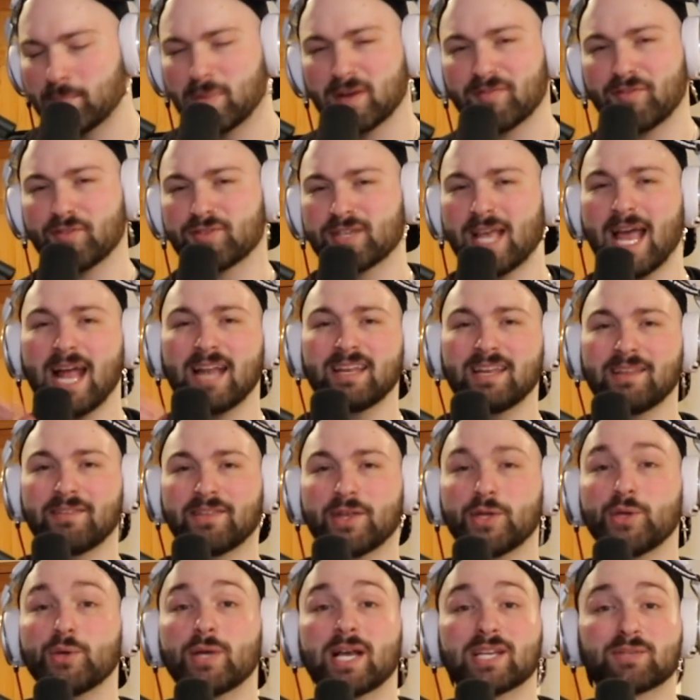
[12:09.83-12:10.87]
but if there's
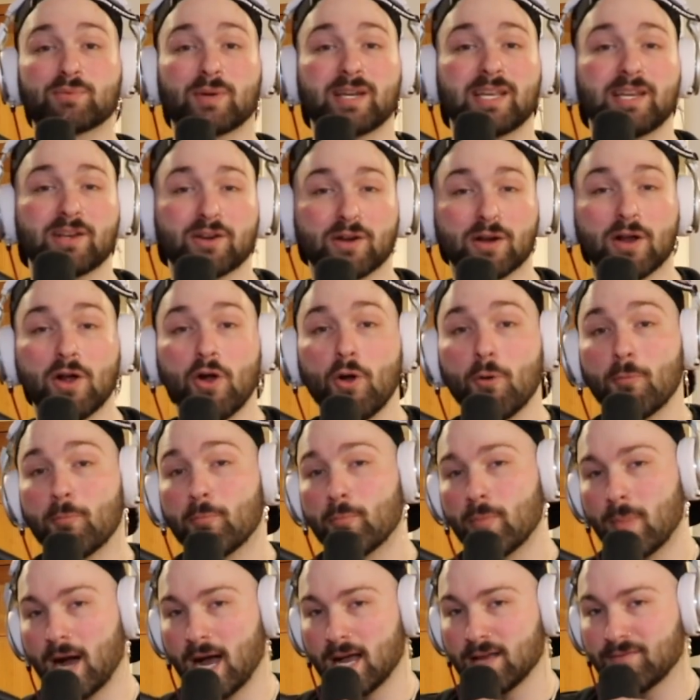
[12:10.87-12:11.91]
anything you guys want to hear
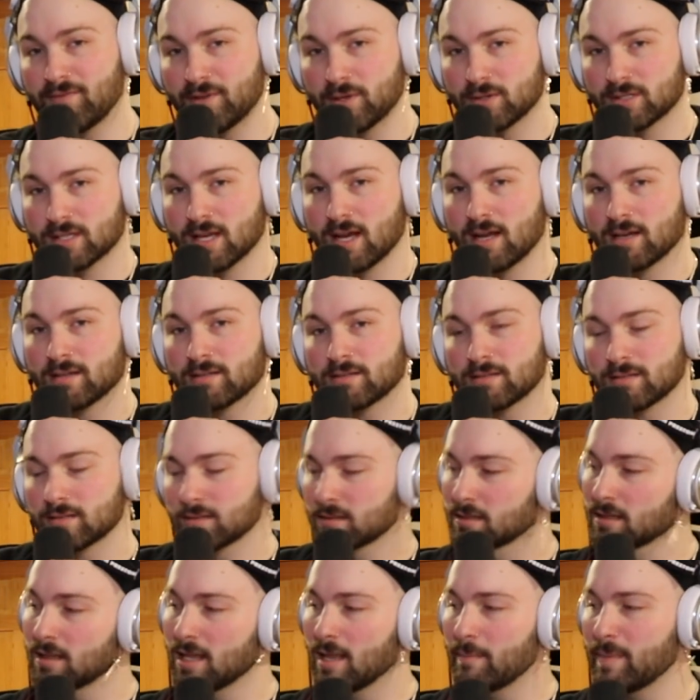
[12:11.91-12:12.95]
my views on,
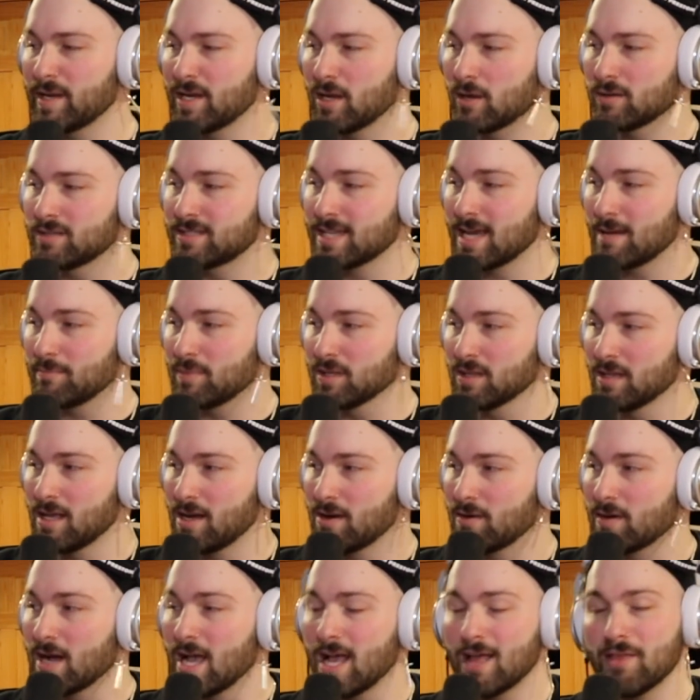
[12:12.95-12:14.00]
let me know down
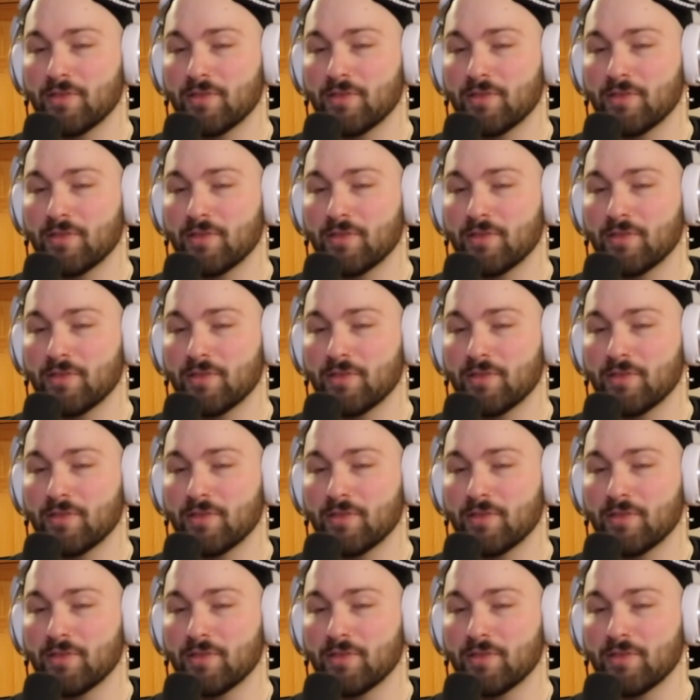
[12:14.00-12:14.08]
below.